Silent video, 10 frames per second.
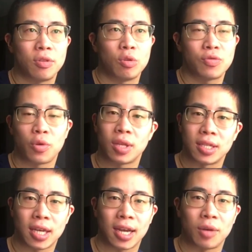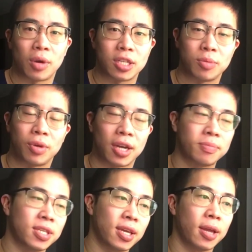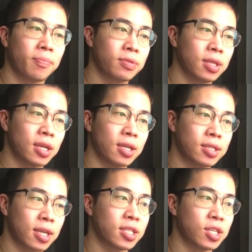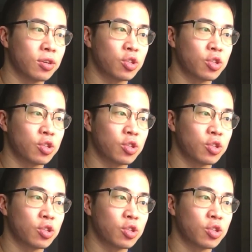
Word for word: those 4 things I kind of wanted to bring up today to consider.